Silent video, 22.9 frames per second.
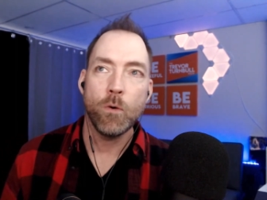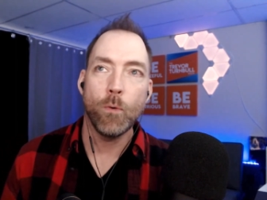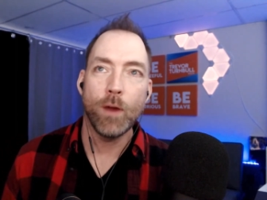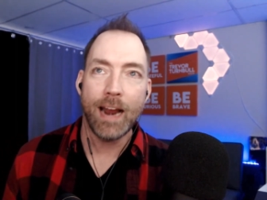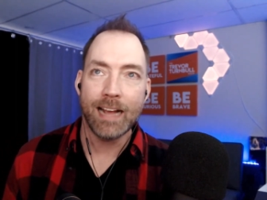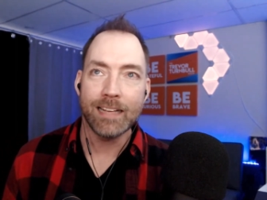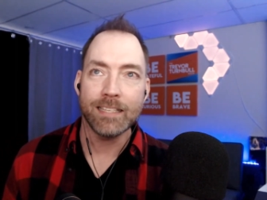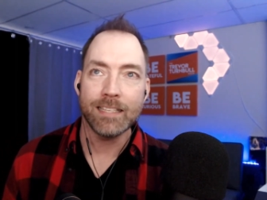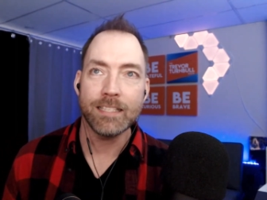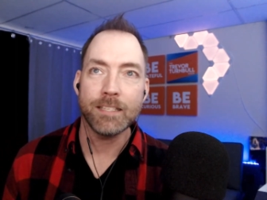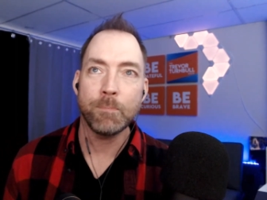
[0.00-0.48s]

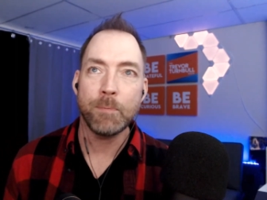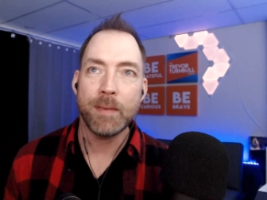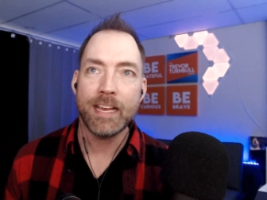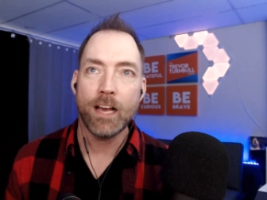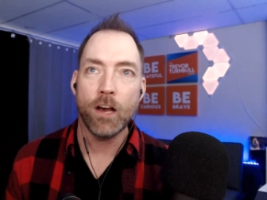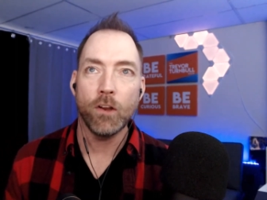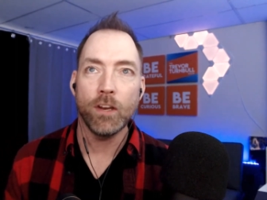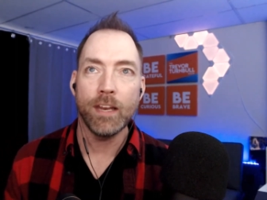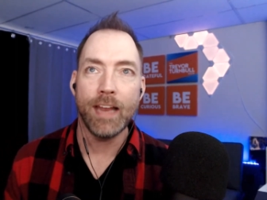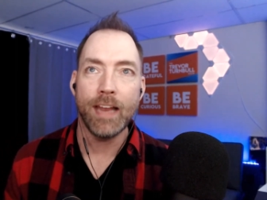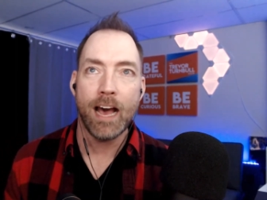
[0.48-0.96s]
when I
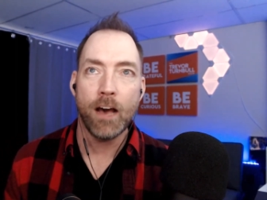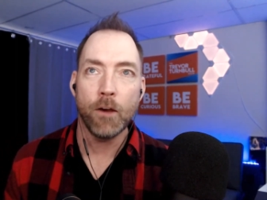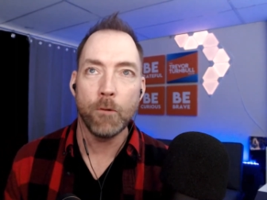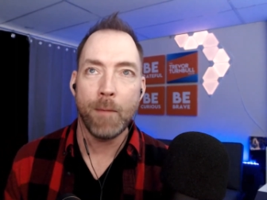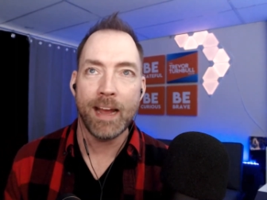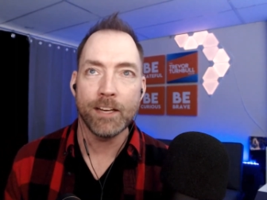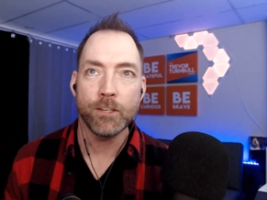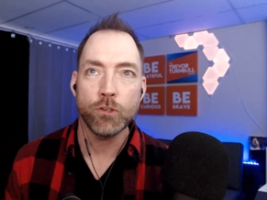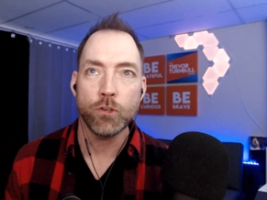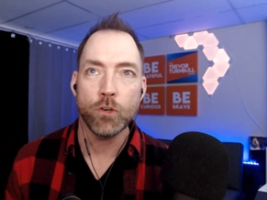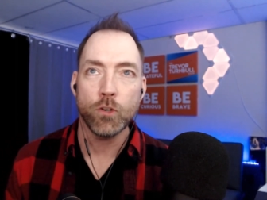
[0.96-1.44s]
speak out loud
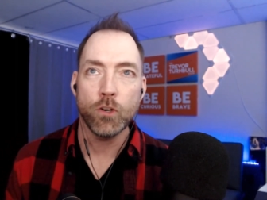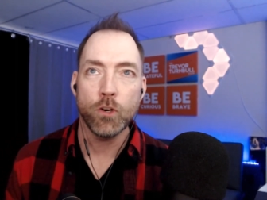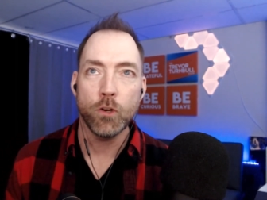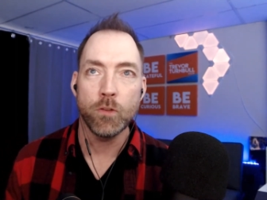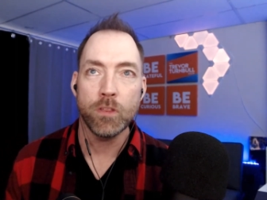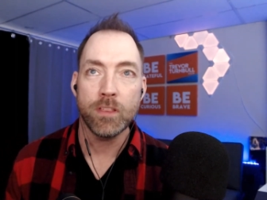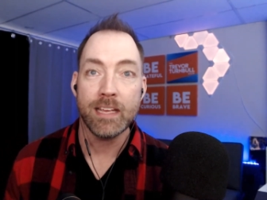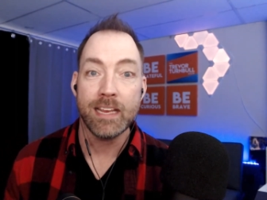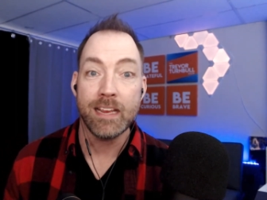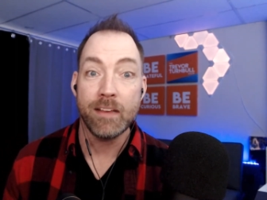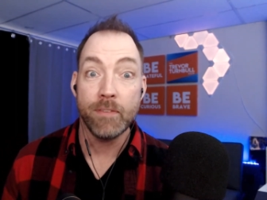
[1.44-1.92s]
my
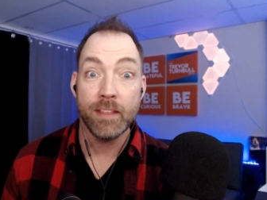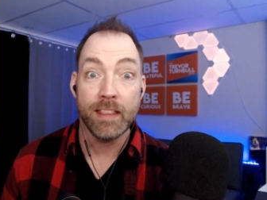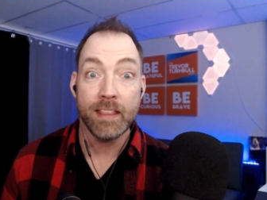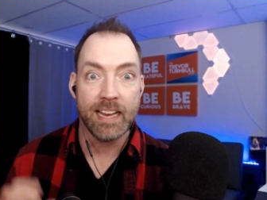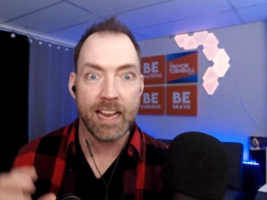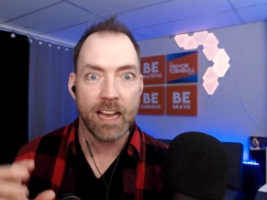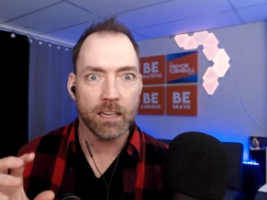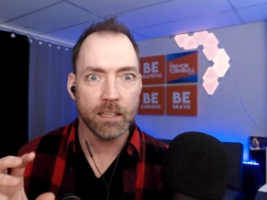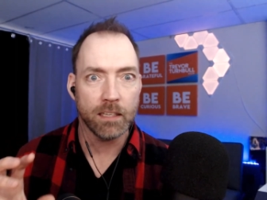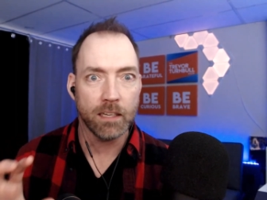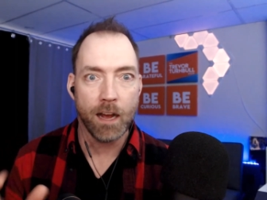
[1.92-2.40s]
truth, even
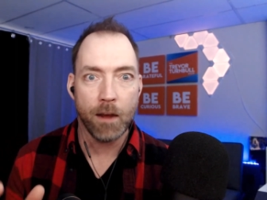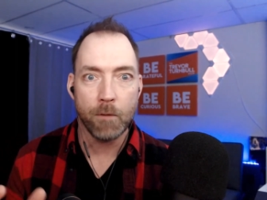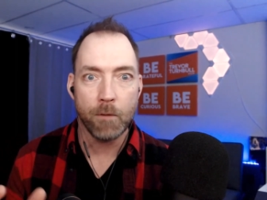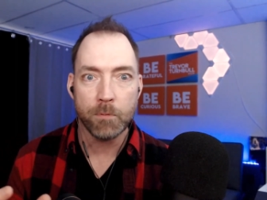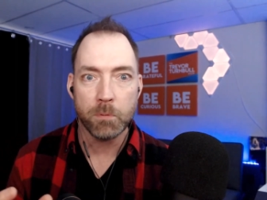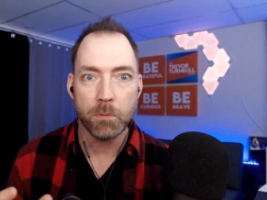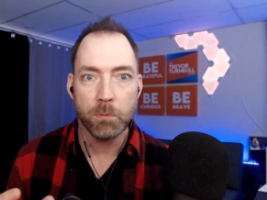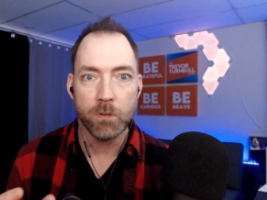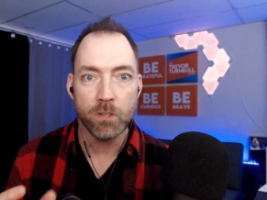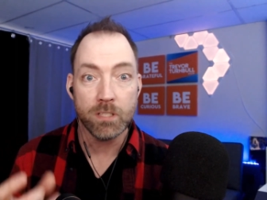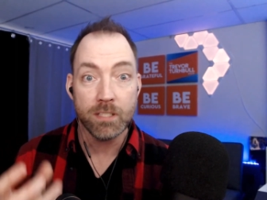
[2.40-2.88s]
the
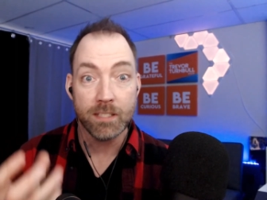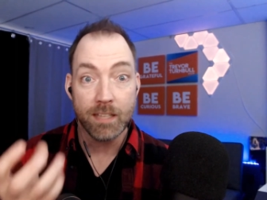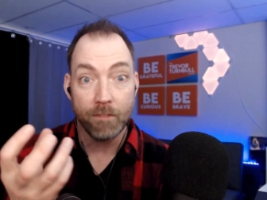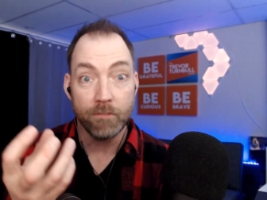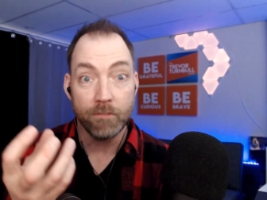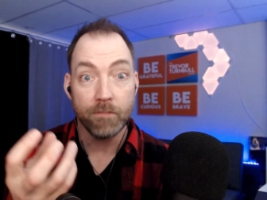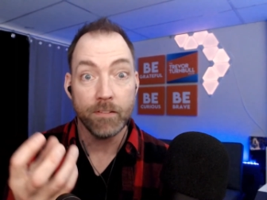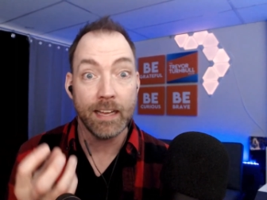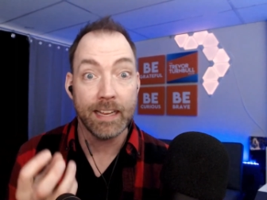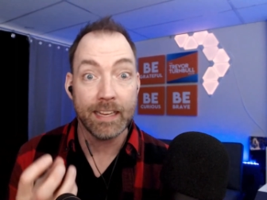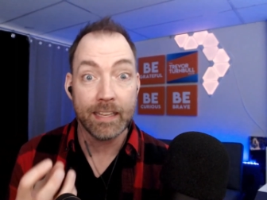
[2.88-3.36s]
uncomfortable
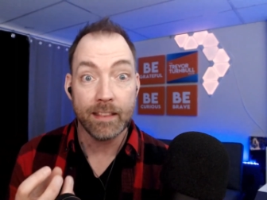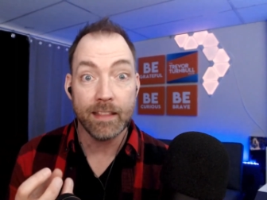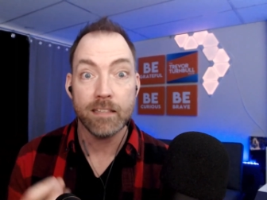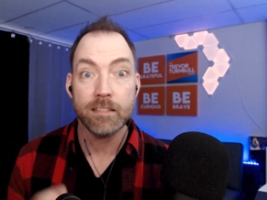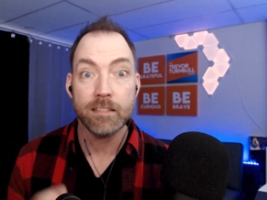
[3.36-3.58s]
stuff like